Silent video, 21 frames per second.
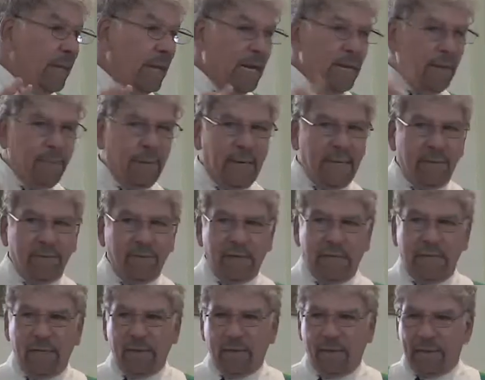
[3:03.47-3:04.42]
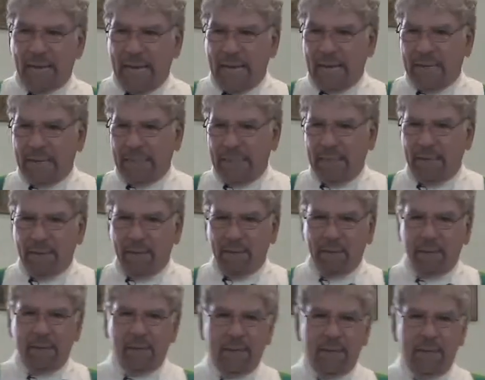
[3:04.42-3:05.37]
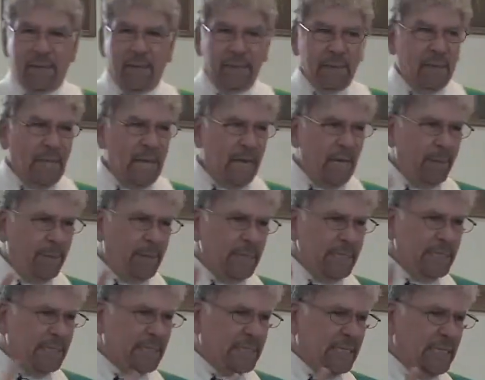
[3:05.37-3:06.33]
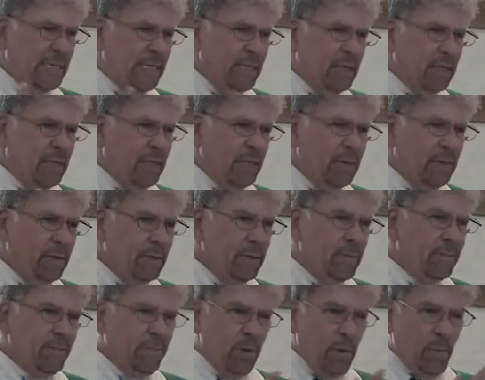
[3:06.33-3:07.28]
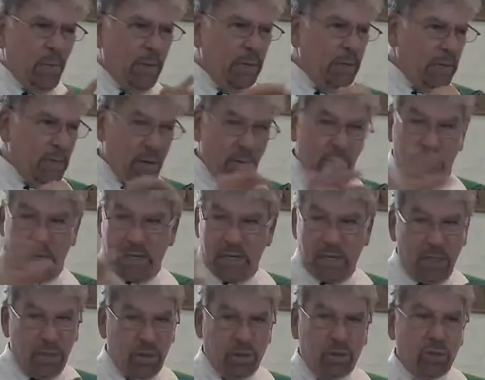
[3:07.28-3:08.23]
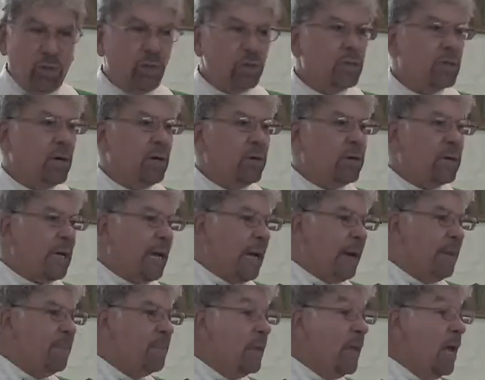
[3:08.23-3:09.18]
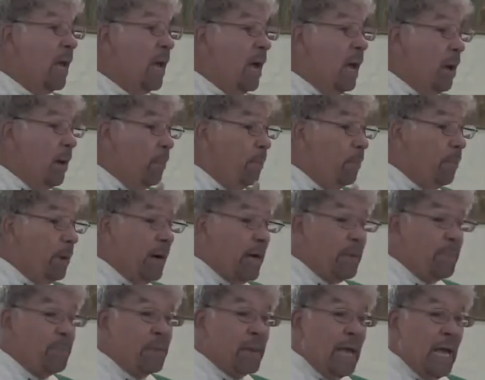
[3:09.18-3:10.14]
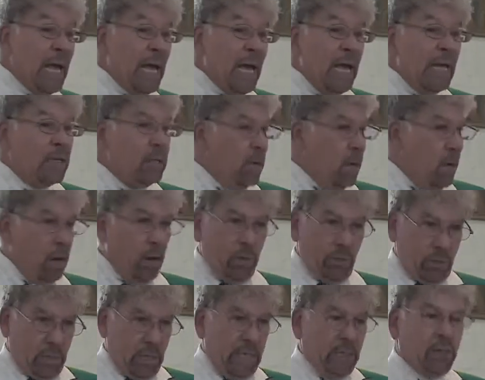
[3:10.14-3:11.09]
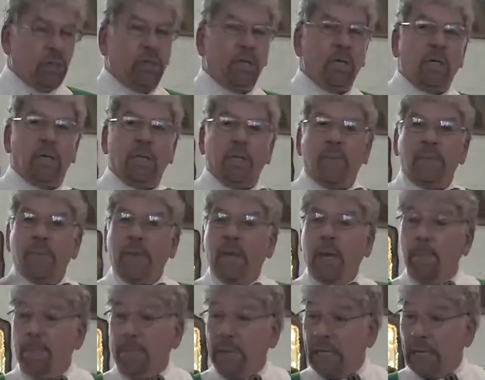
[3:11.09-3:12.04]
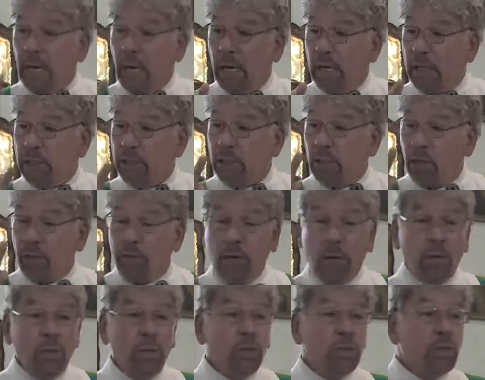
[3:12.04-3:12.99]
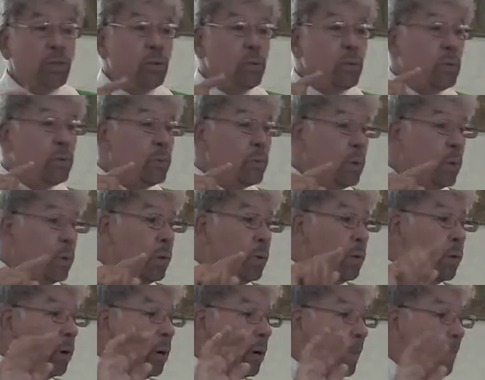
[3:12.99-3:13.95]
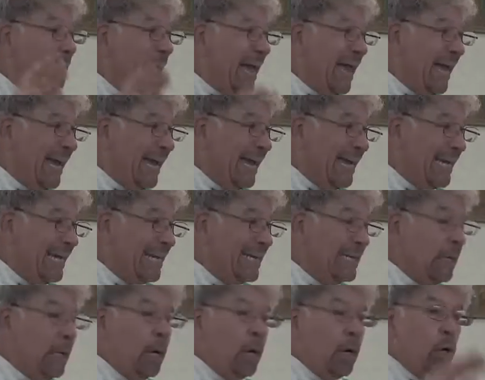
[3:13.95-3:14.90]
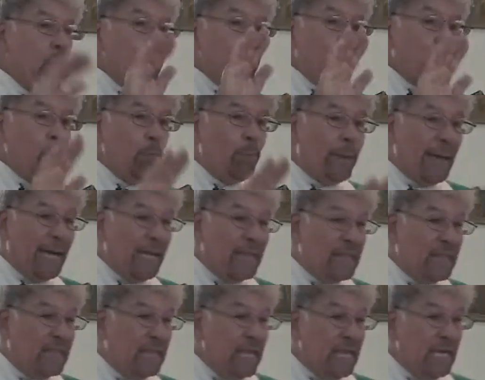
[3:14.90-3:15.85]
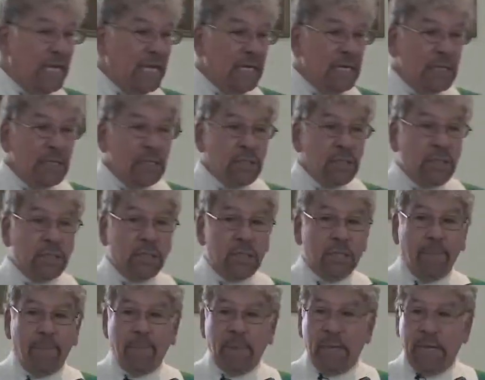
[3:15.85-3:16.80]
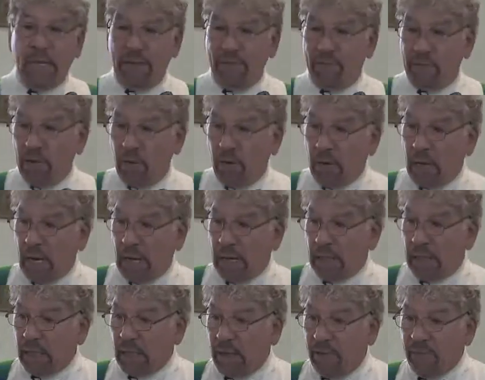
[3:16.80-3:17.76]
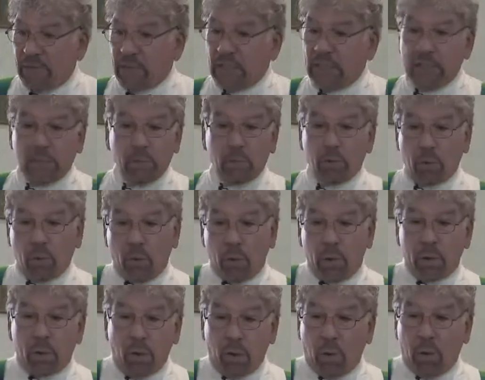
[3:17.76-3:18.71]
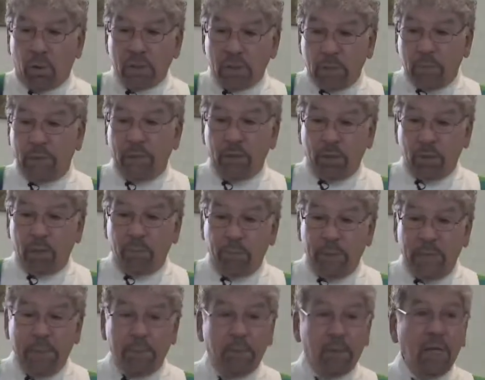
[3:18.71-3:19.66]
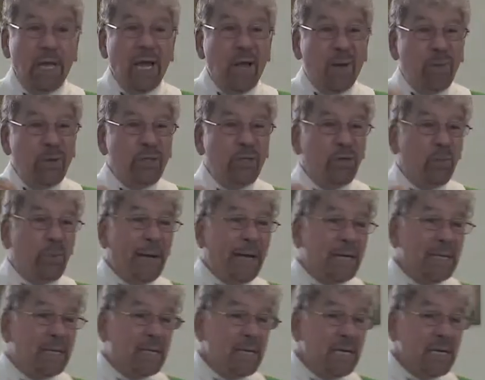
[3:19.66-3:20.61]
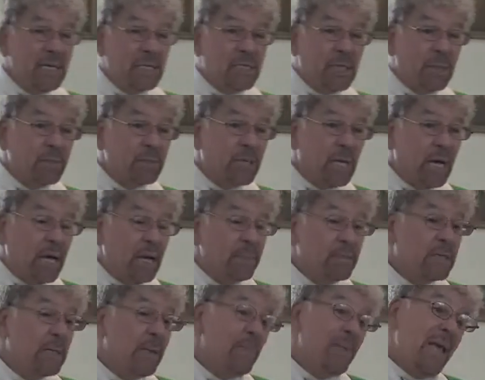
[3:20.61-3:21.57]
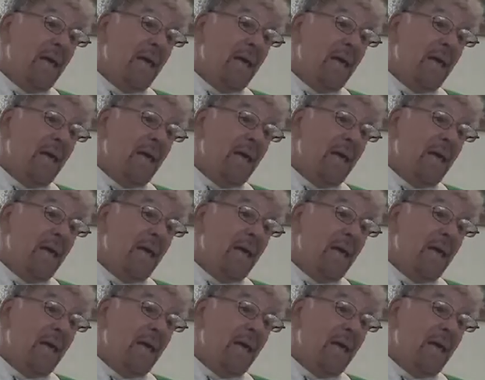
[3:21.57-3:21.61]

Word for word: Anybody ever hear that here? Anybody steal here? Nobody, nobody in this church. Okay. But no, that's good. Because those who, who are bad, who do bad things, even though God loves us and we're all called to be good people, we do bad things sometimes.